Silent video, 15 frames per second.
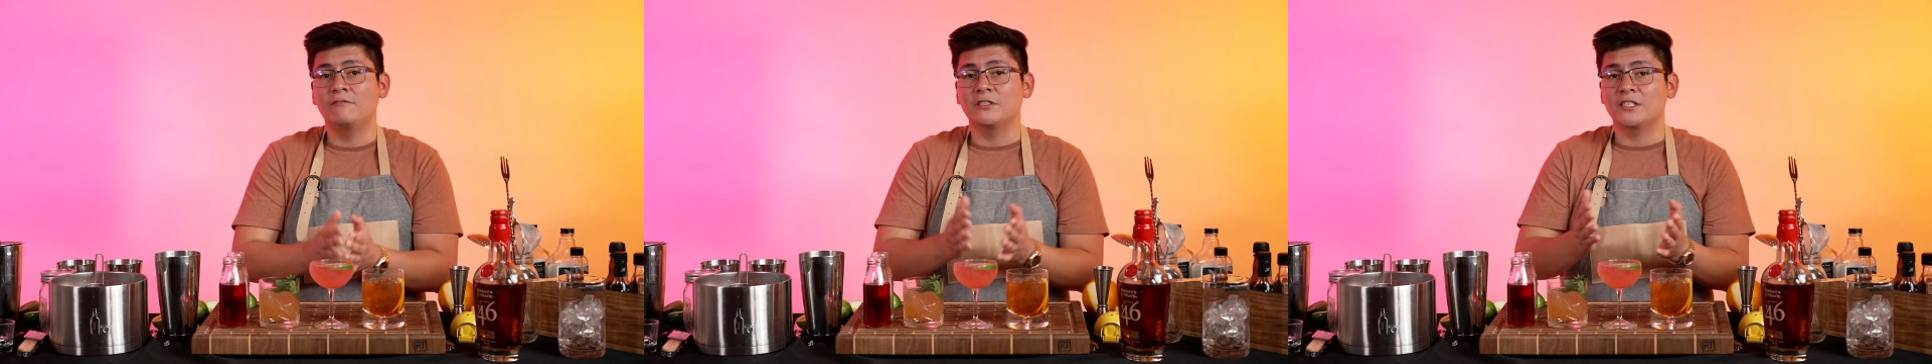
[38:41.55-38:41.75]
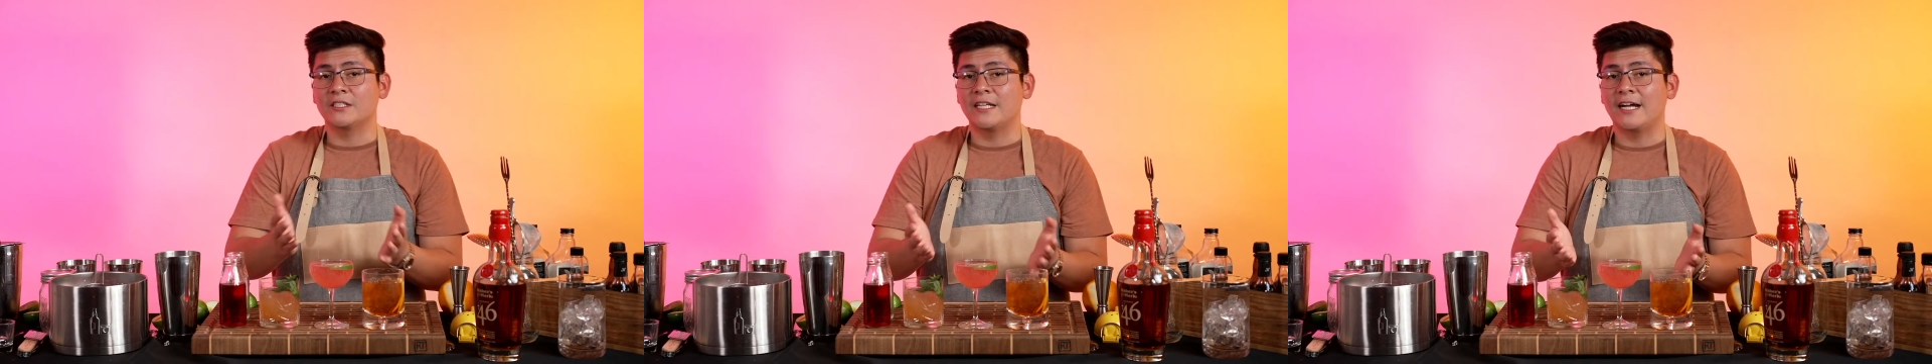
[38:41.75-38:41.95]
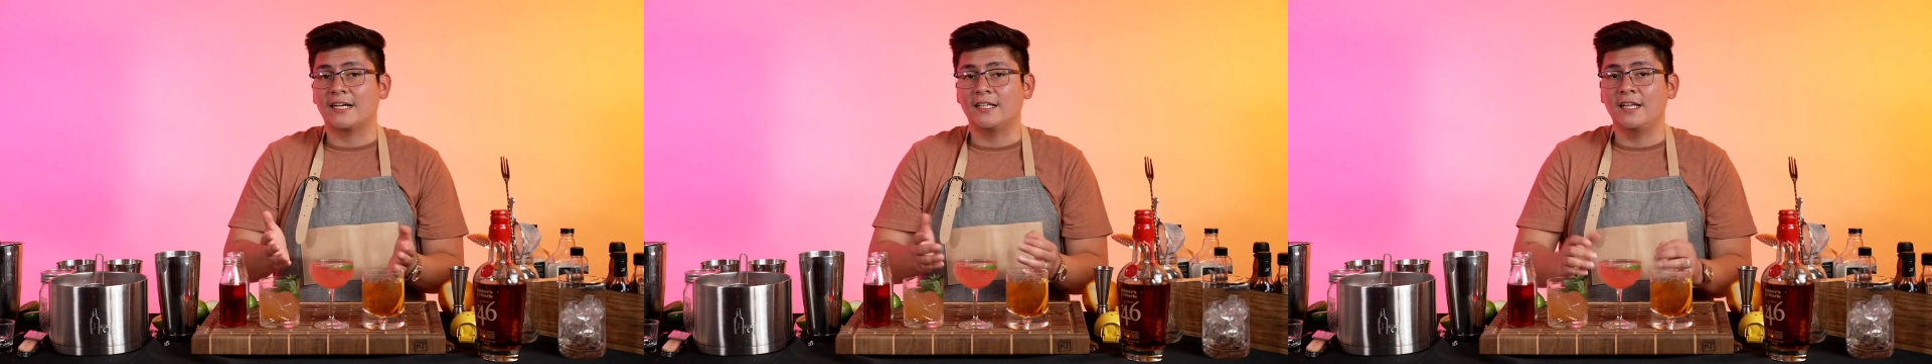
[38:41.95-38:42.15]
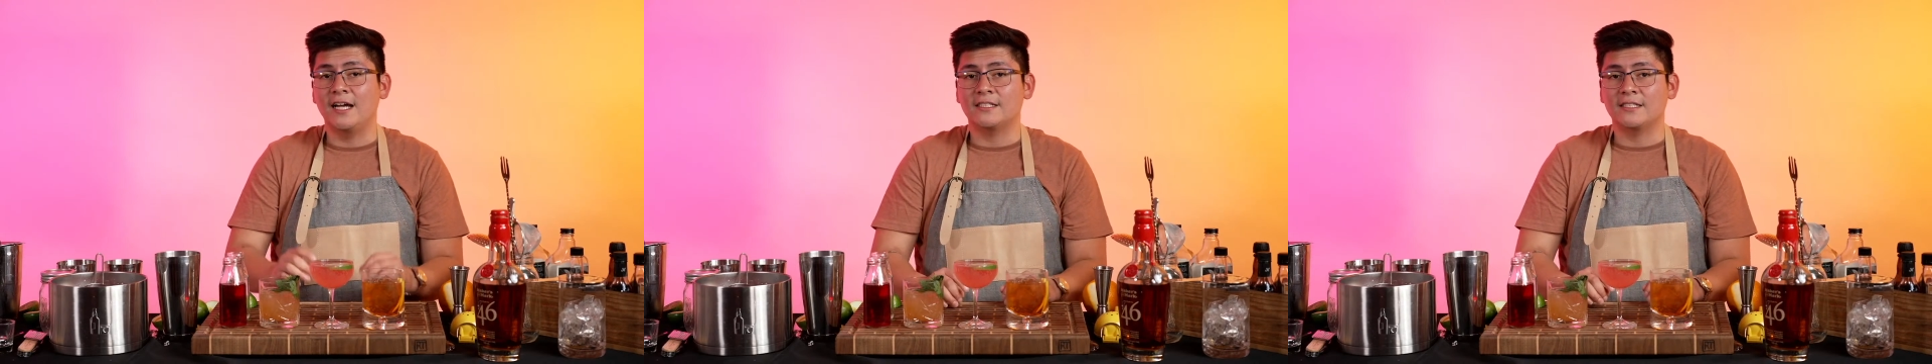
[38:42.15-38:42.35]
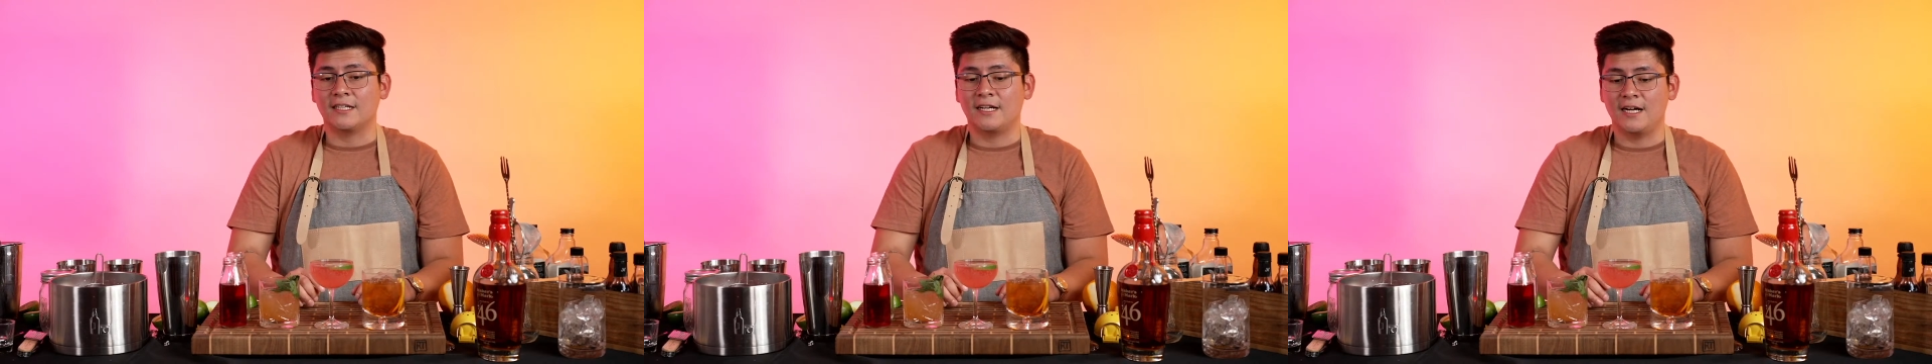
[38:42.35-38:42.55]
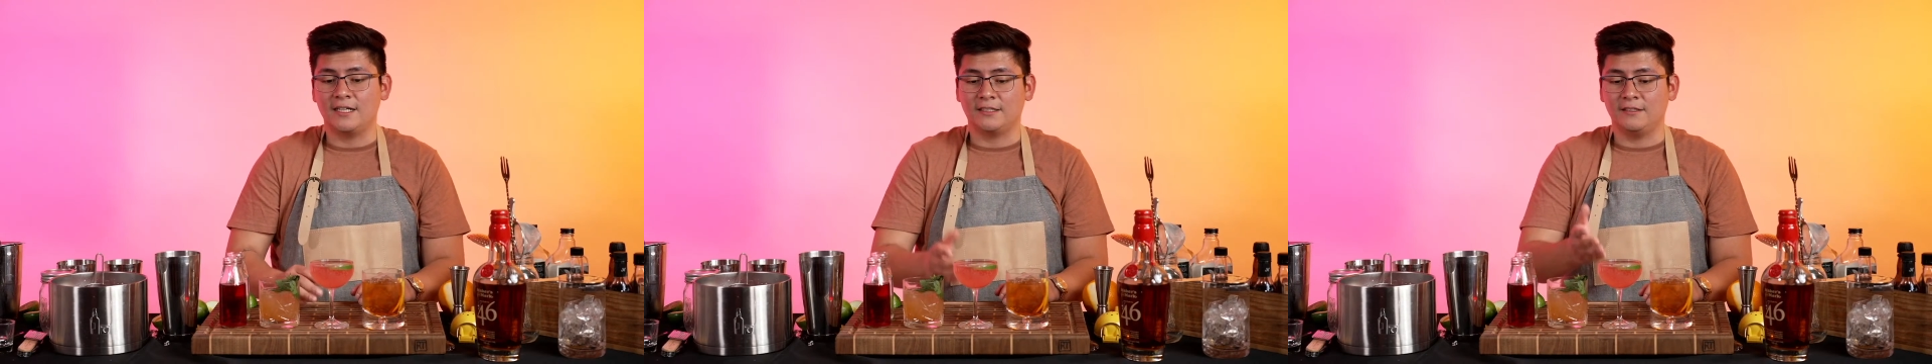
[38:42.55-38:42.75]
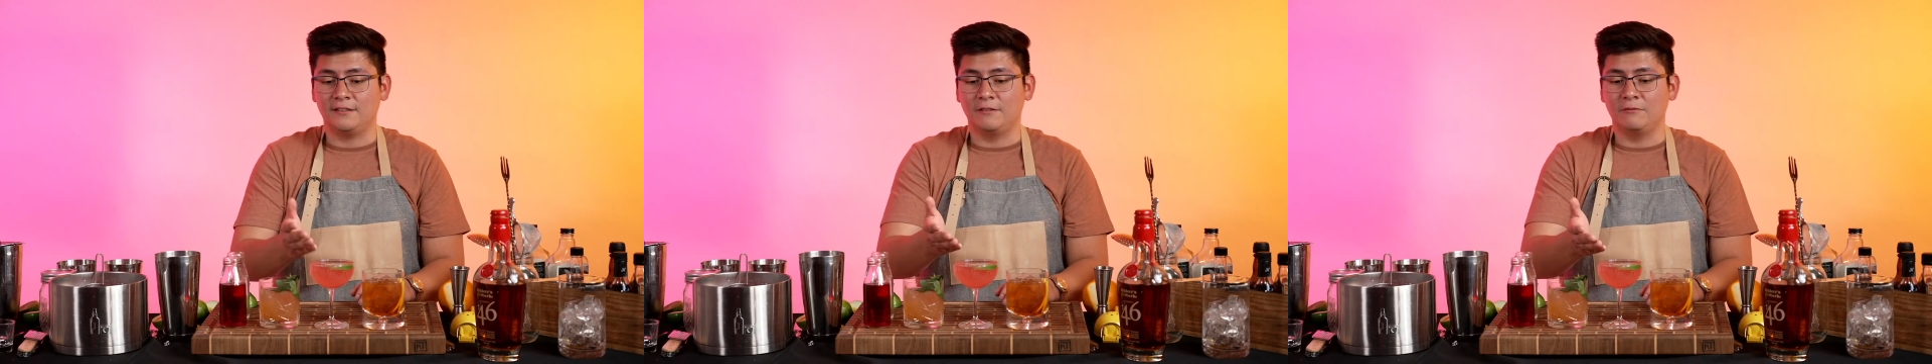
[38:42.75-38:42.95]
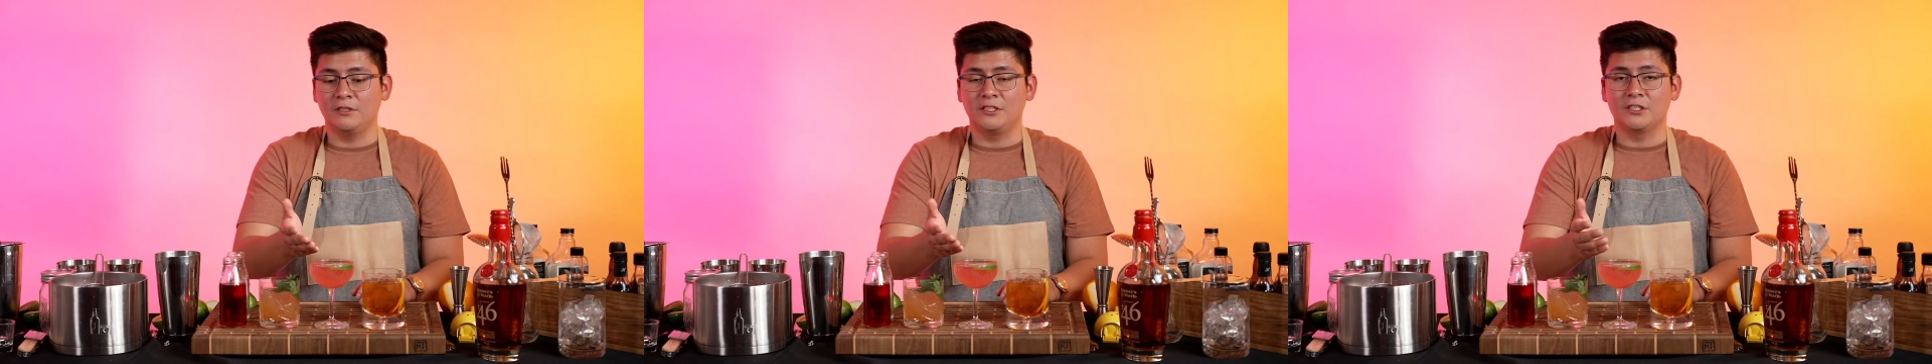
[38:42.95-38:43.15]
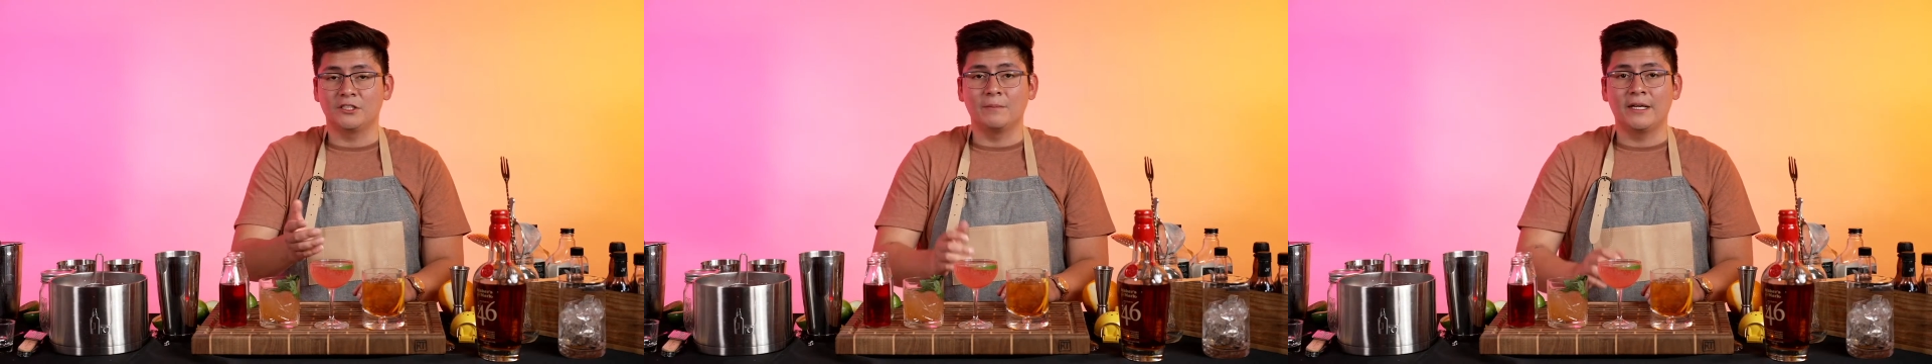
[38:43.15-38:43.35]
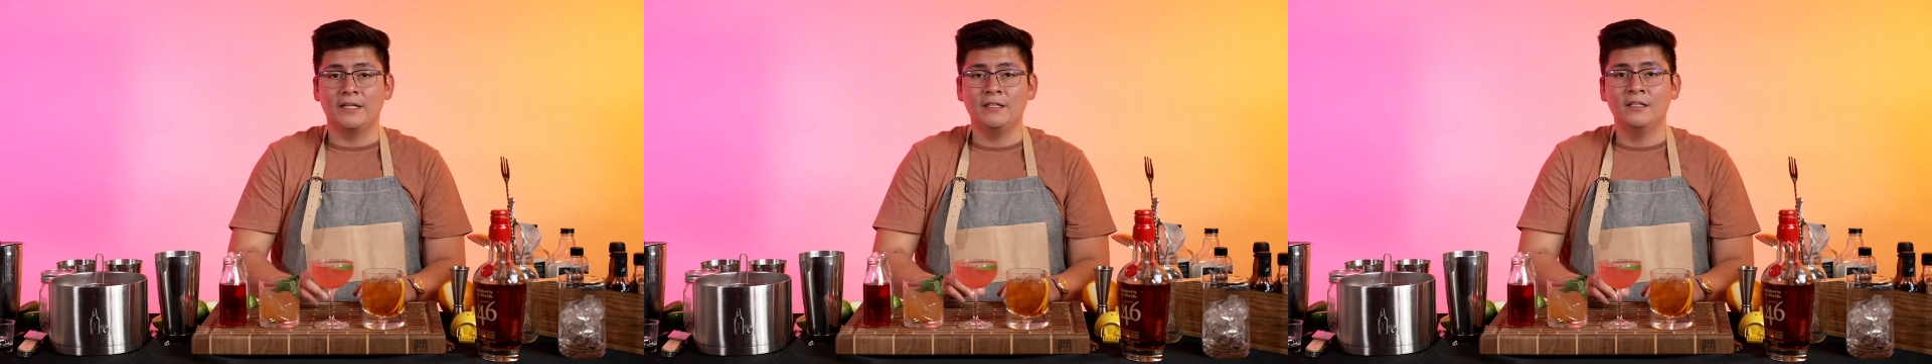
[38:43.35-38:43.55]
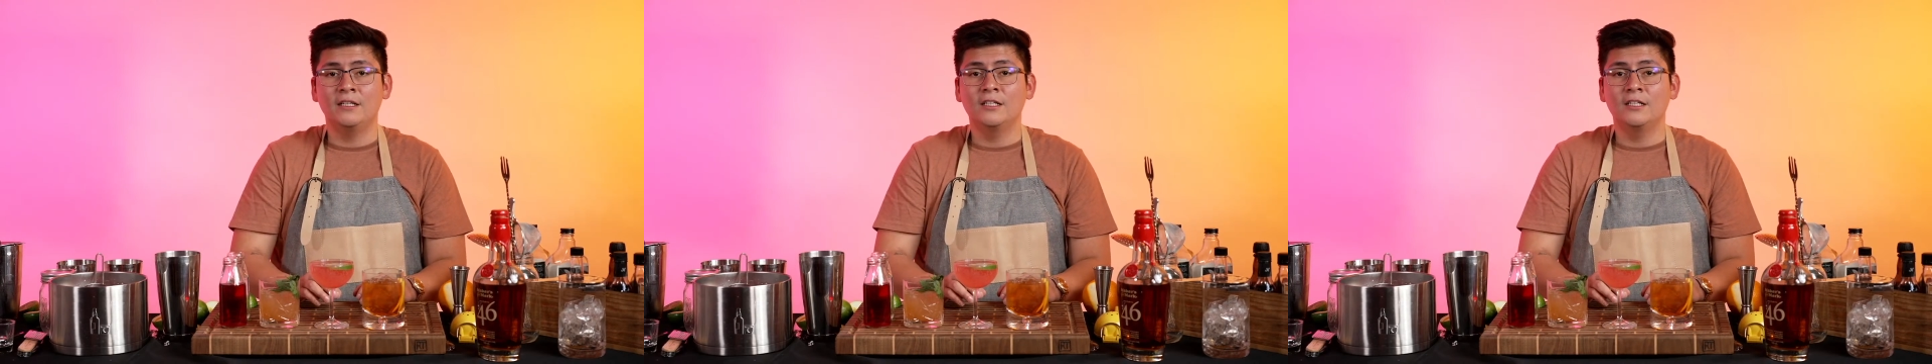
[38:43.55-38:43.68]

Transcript: which is that classic cocktail that we just made.